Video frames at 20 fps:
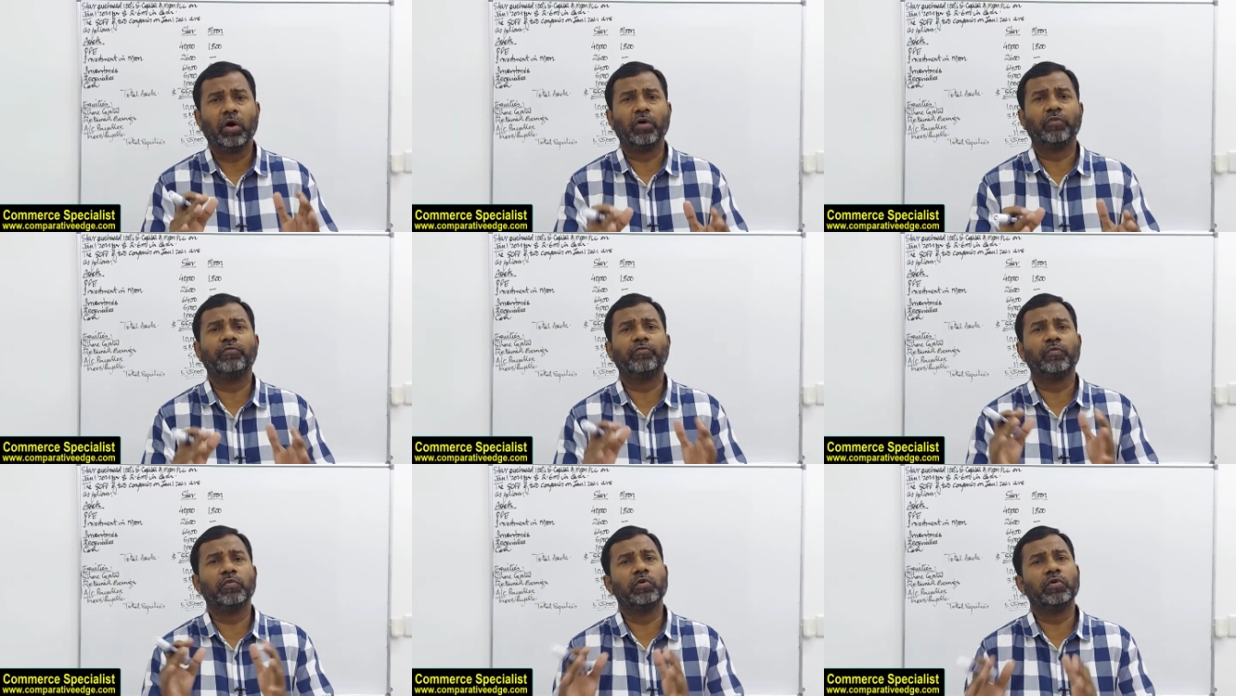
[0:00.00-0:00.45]

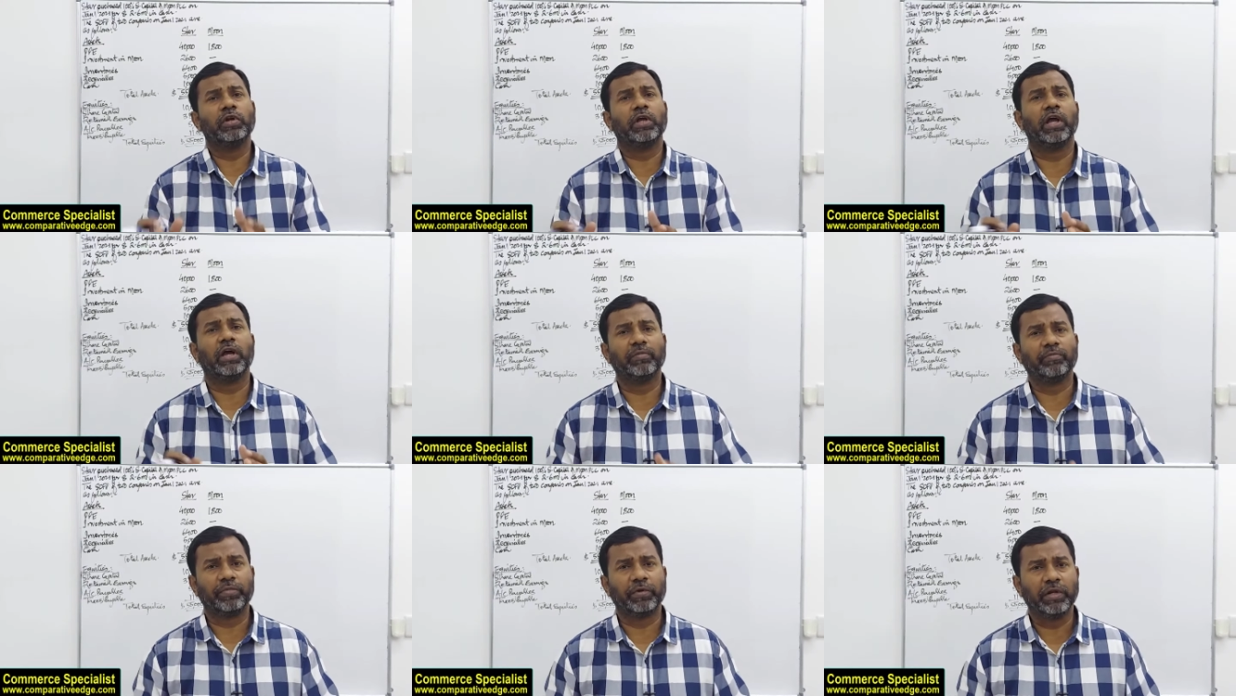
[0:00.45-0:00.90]
of Moon
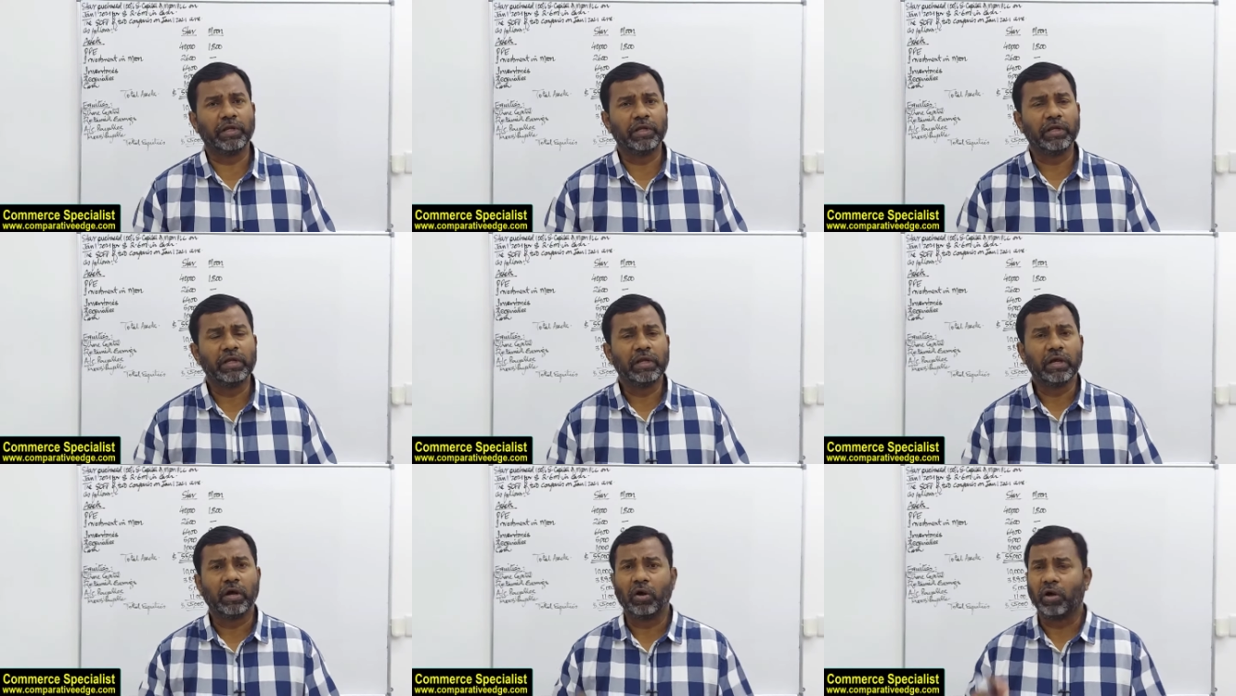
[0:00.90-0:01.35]
Company
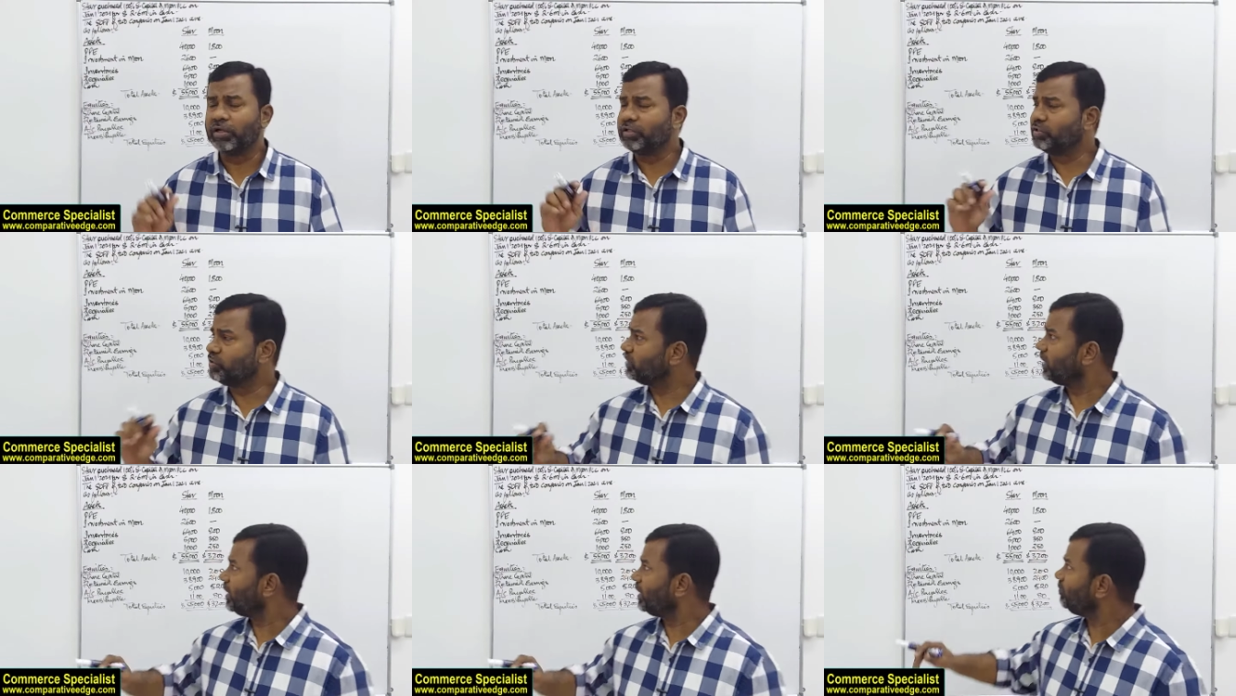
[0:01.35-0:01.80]

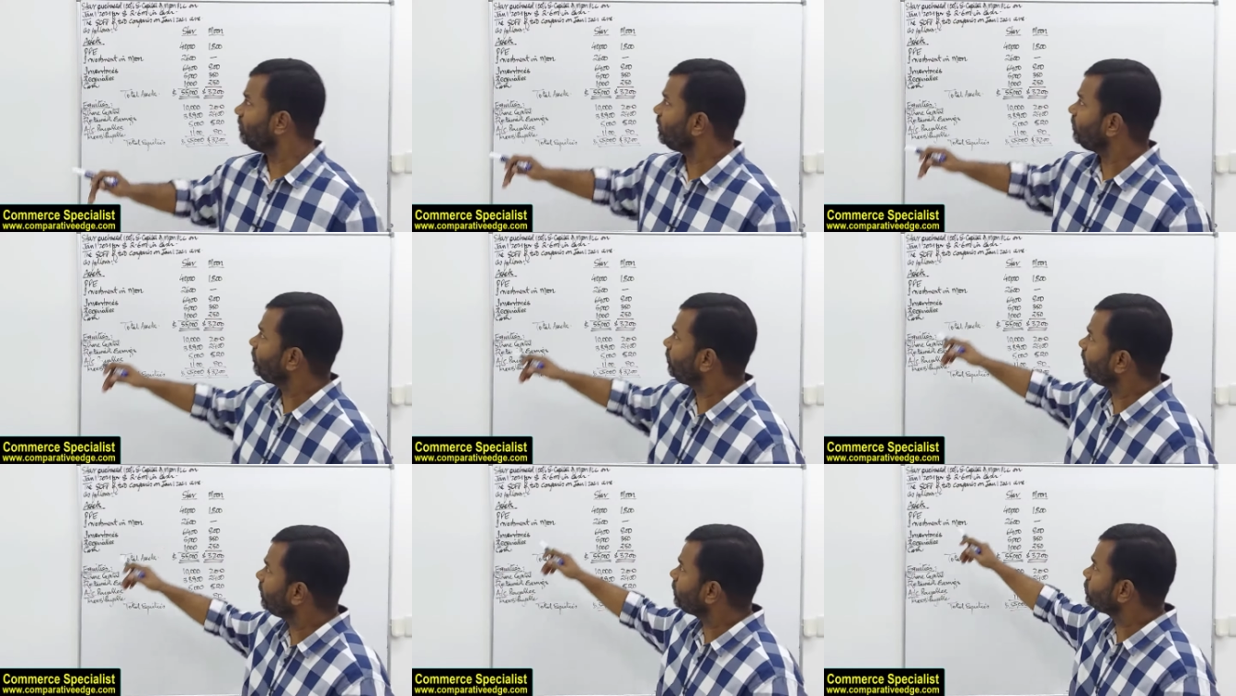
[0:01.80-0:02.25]
on
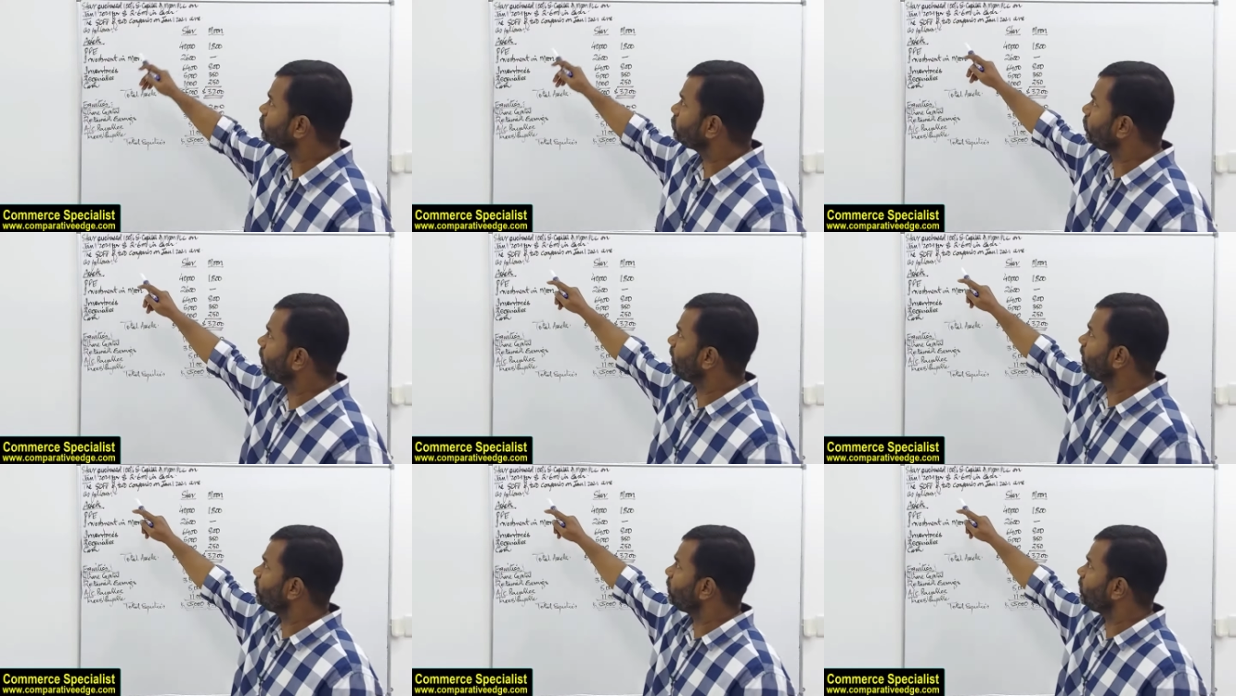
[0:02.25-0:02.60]
January 1st,